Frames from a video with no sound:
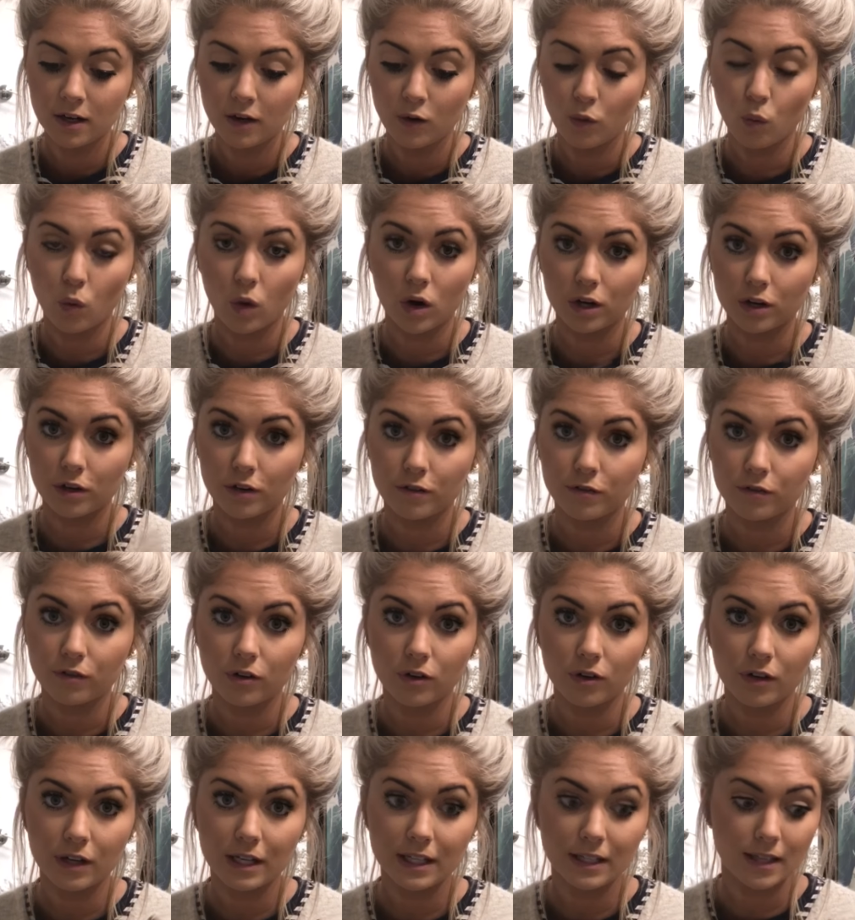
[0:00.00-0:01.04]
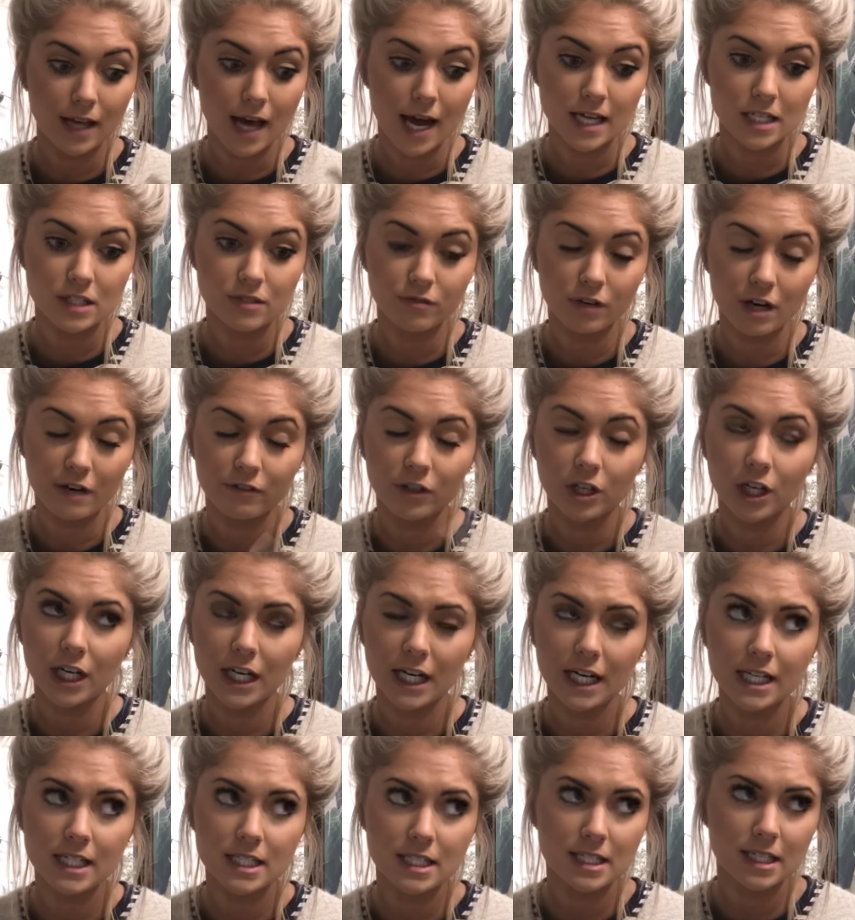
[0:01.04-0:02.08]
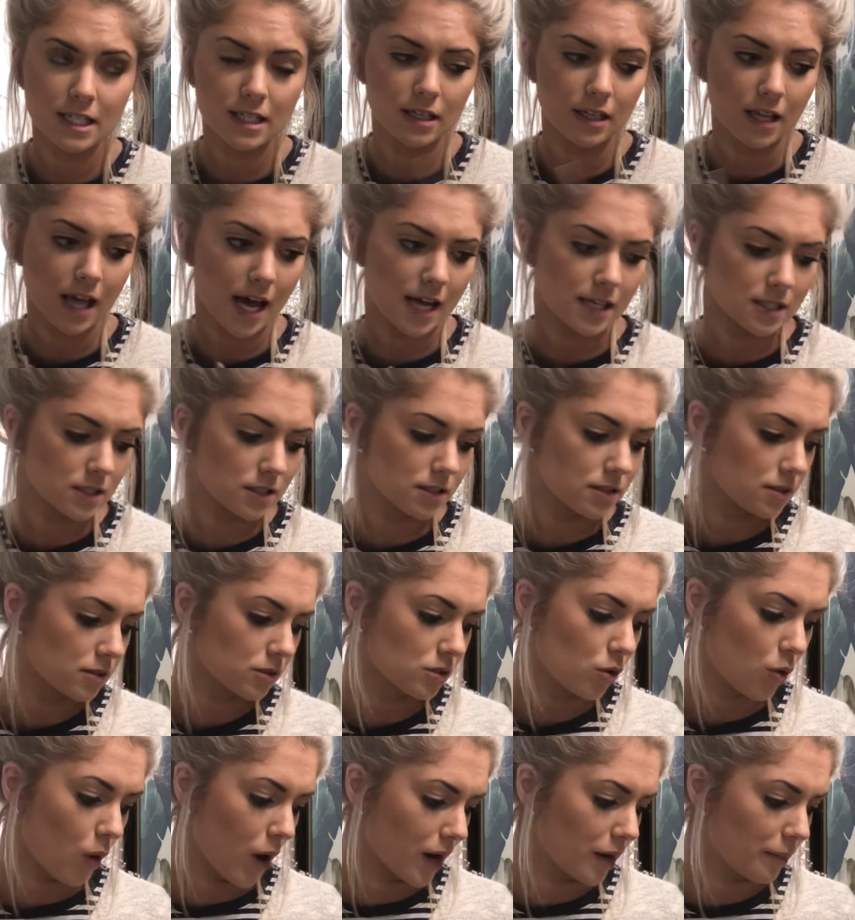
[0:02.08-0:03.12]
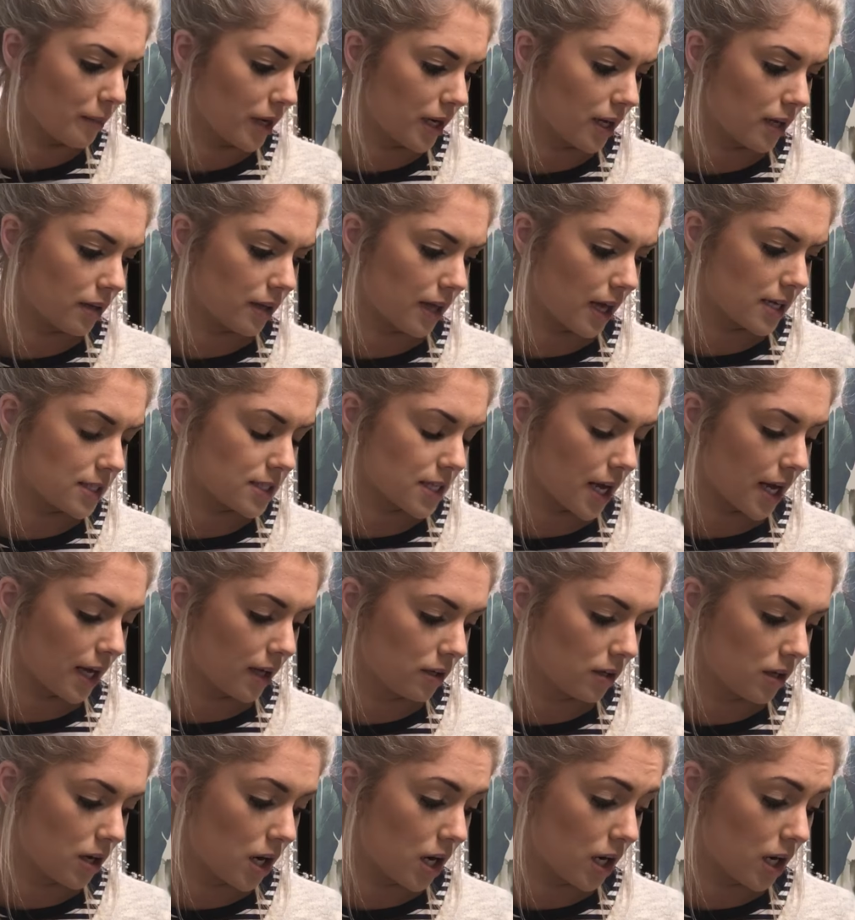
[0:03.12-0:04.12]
wonderful and lasts forever, and it did last quite a bit that day.